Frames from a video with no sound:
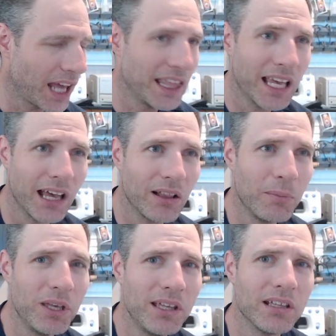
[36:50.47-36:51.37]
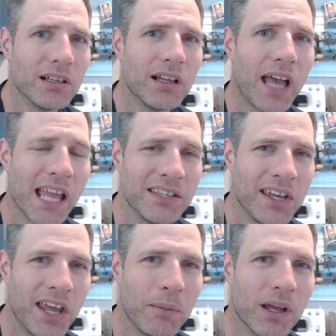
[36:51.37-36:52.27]
I think let me end
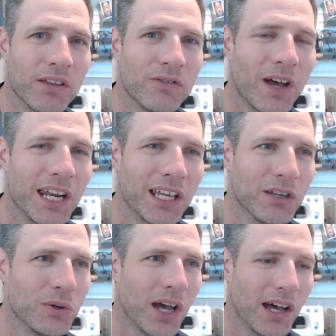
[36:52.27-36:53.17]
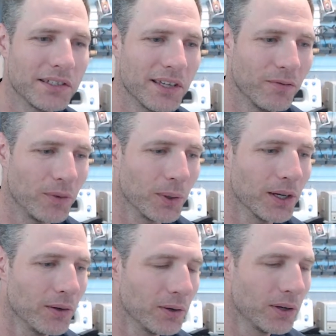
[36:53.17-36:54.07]
today by defining a new concept for
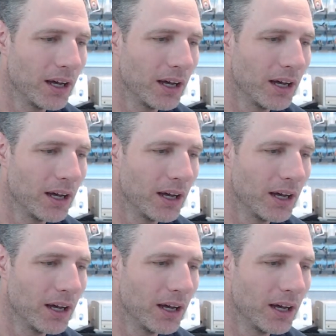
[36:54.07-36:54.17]
you.